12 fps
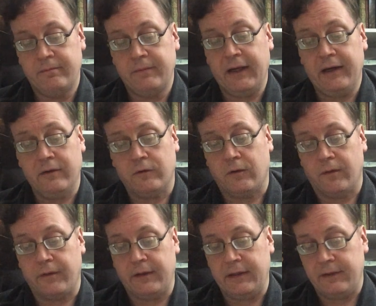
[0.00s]
Now,
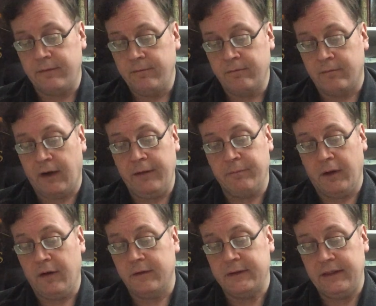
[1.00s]
quoth he, my
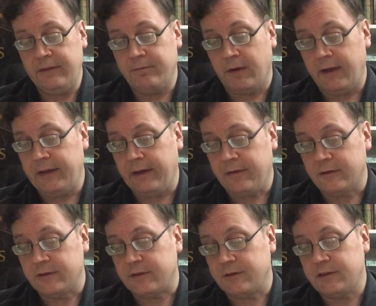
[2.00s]
bow and eke mine
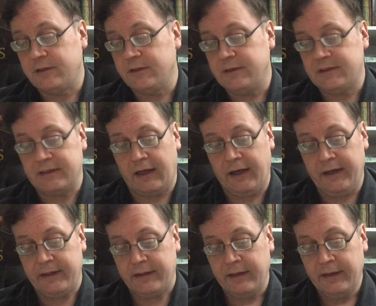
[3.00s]
arrows are as good as
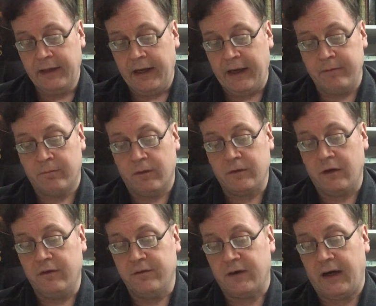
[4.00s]
thine, and
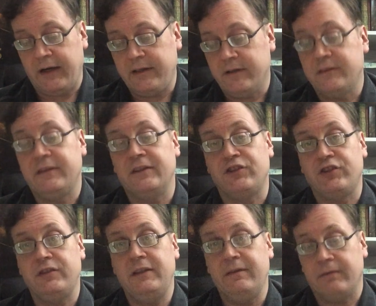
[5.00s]
moreover I go to the
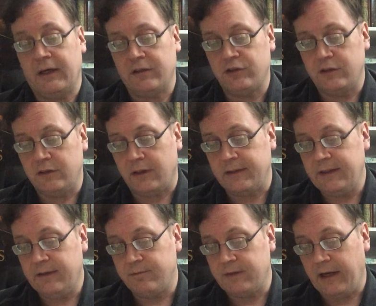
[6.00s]
shooting match at
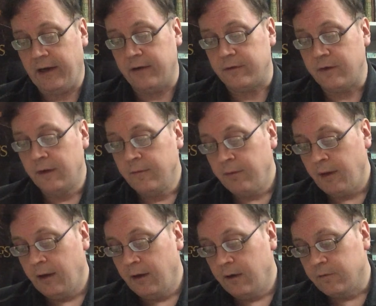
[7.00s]
Nottingham town,
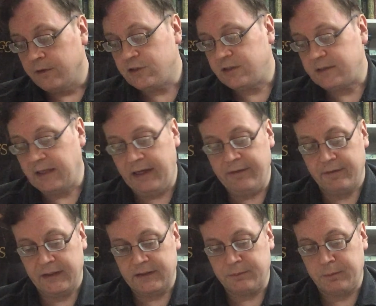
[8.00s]
which same
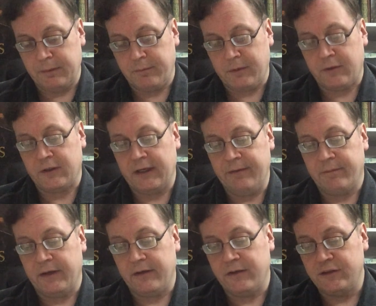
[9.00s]
has been proclaimed
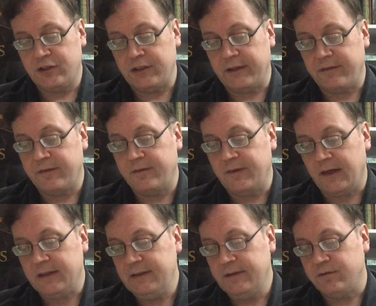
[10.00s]
by our good sheriff of
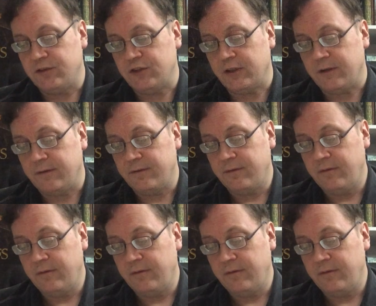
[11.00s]
Nottinghamshire.